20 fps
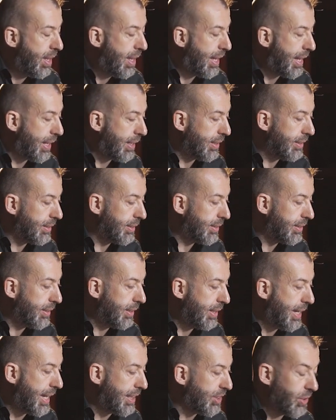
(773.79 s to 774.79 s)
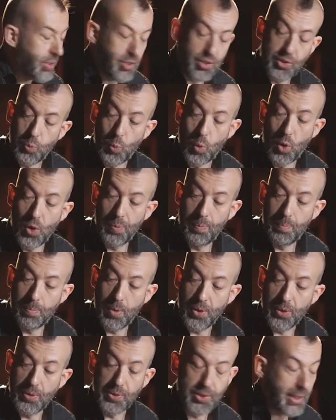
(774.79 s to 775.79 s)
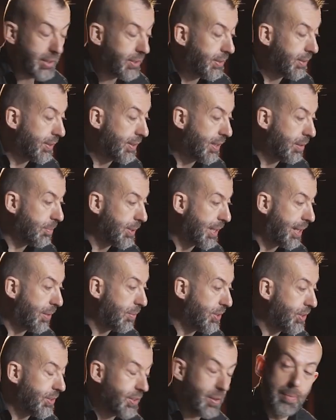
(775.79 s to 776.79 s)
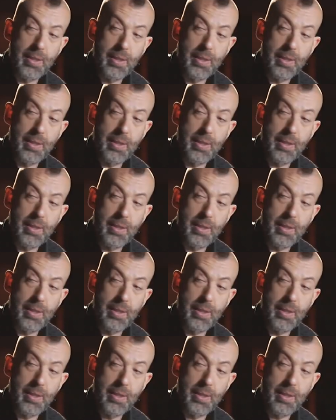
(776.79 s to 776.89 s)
and yeah, so it's just 1 mono signal that comes out, which is a